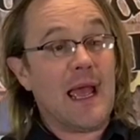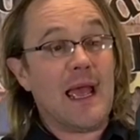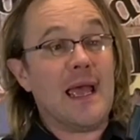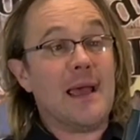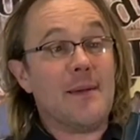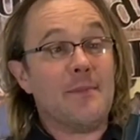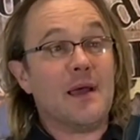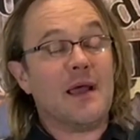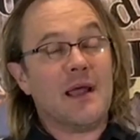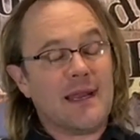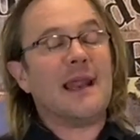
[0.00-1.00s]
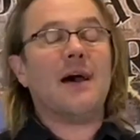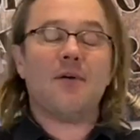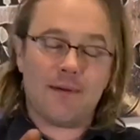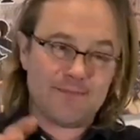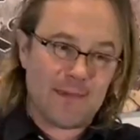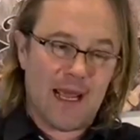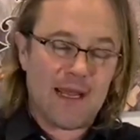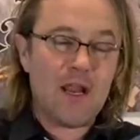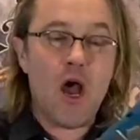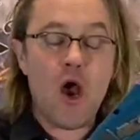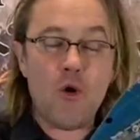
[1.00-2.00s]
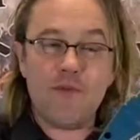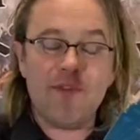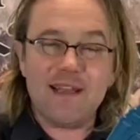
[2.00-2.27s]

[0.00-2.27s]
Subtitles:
Now, I know